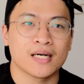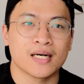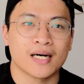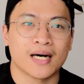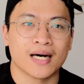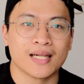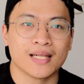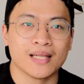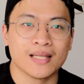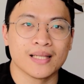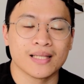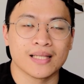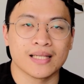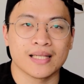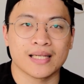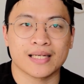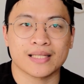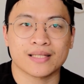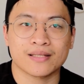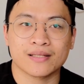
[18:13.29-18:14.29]
a
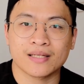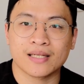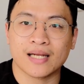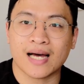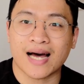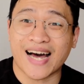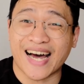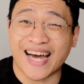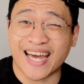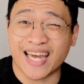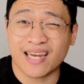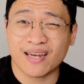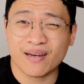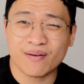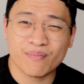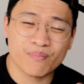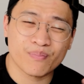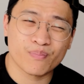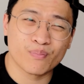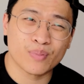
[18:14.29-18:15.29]
little
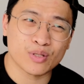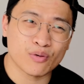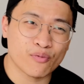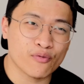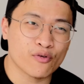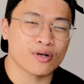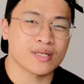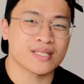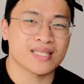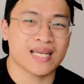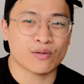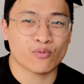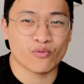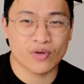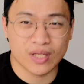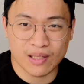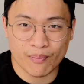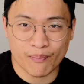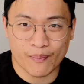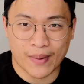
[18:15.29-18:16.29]
high, but of course that
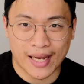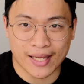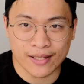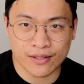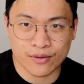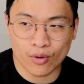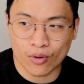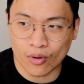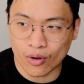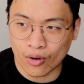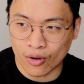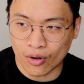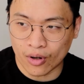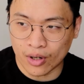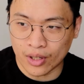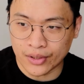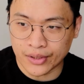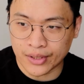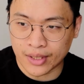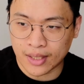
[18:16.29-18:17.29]
will depend
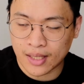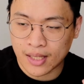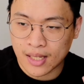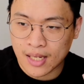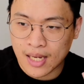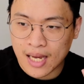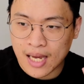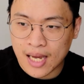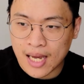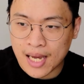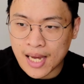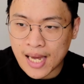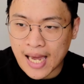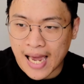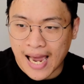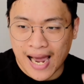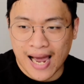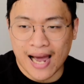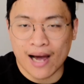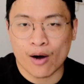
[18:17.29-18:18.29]
on
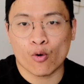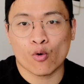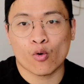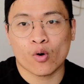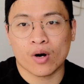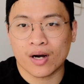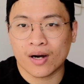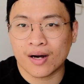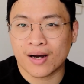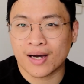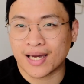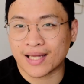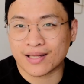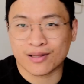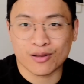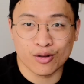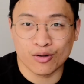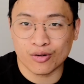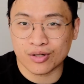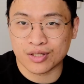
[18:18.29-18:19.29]
how
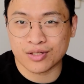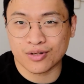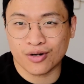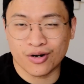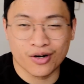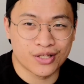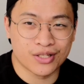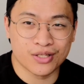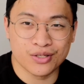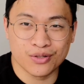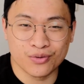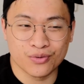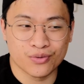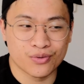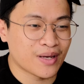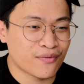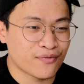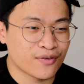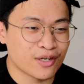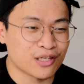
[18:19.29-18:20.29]
it looks on
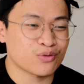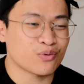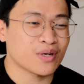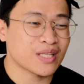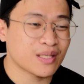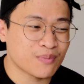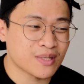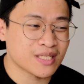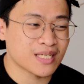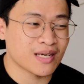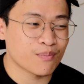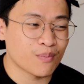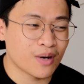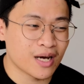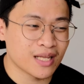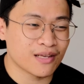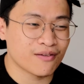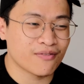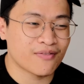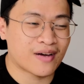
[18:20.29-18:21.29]
you. If you're 20%
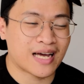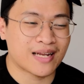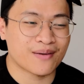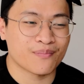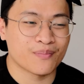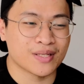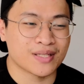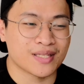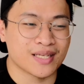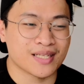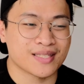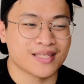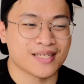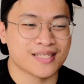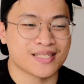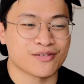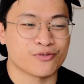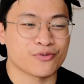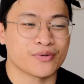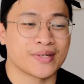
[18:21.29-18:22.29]
body fat but it
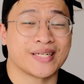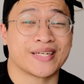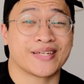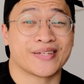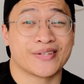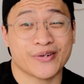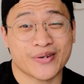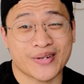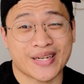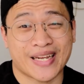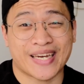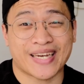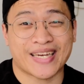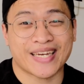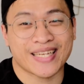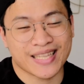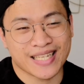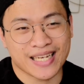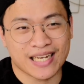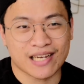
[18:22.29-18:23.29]
doesn't really look like
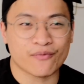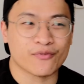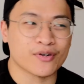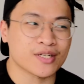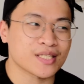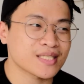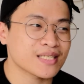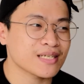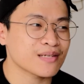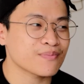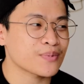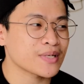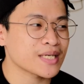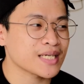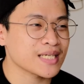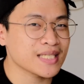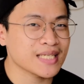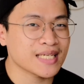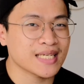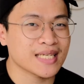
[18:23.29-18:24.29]
it, like if you're still
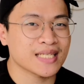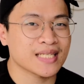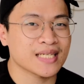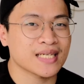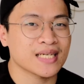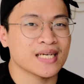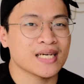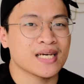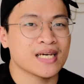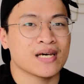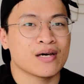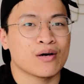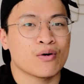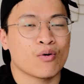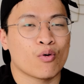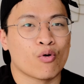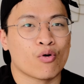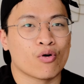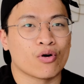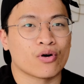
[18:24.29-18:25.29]
pretty lean,
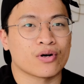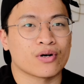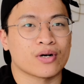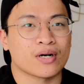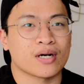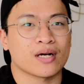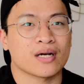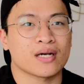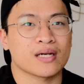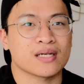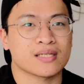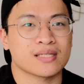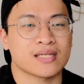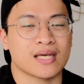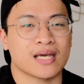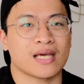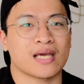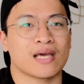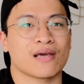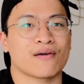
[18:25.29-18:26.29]
or
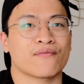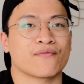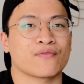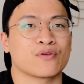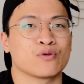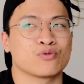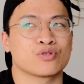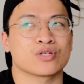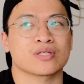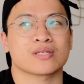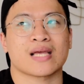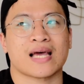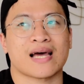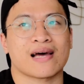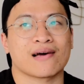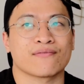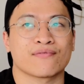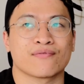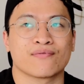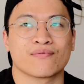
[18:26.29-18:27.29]
say if you just
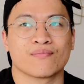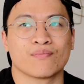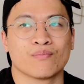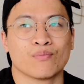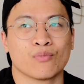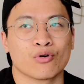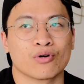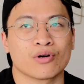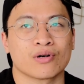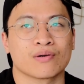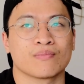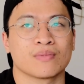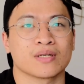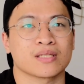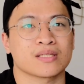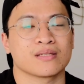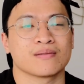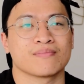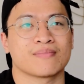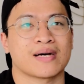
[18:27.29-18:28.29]
have more
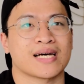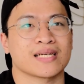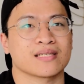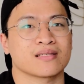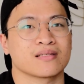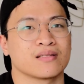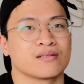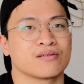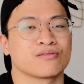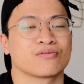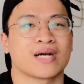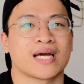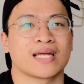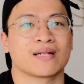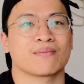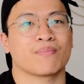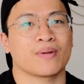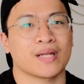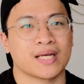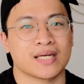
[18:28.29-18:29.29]
muscle mass in the
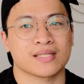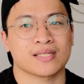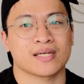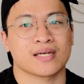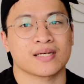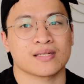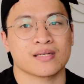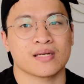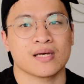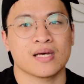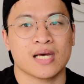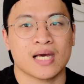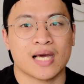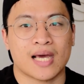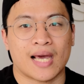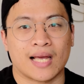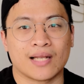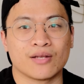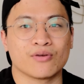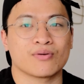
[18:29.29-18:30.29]
right places
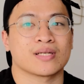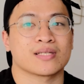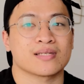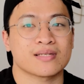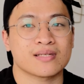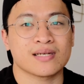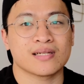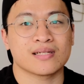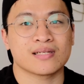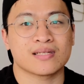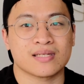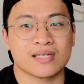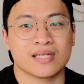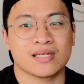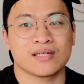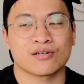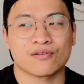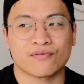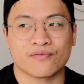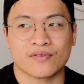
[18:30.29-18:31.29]
and you can still
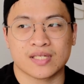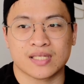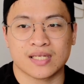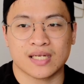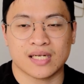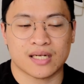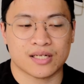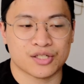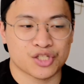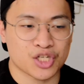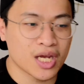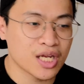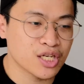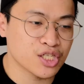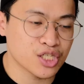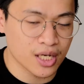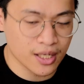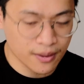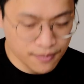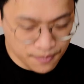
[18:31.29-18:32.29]
see your physique
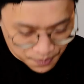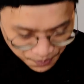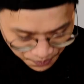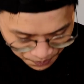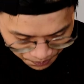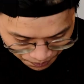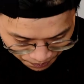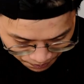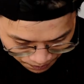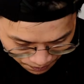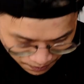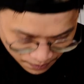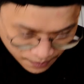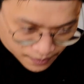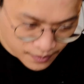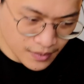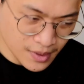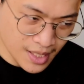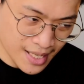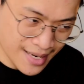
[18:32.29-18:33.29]
changing,
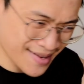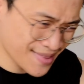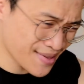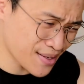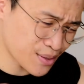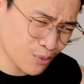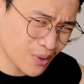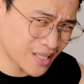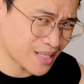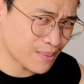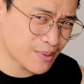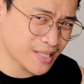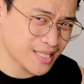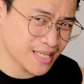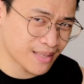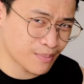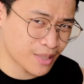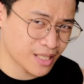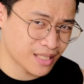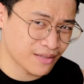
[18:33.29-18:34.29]
then I think 20%
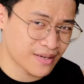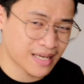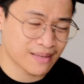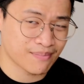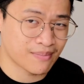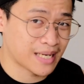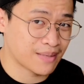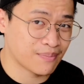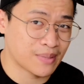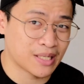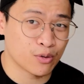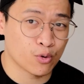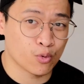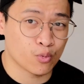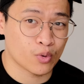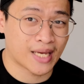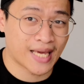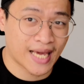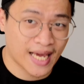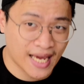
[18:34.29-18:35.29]
body fat might be
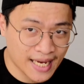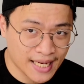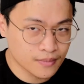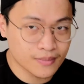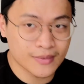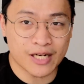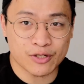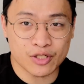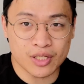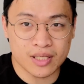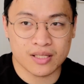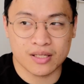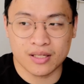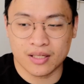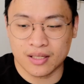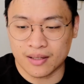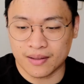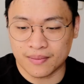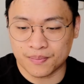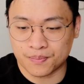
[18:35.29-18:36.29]
okay. Now, just
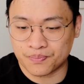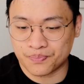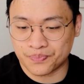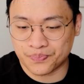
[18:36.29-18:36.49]
to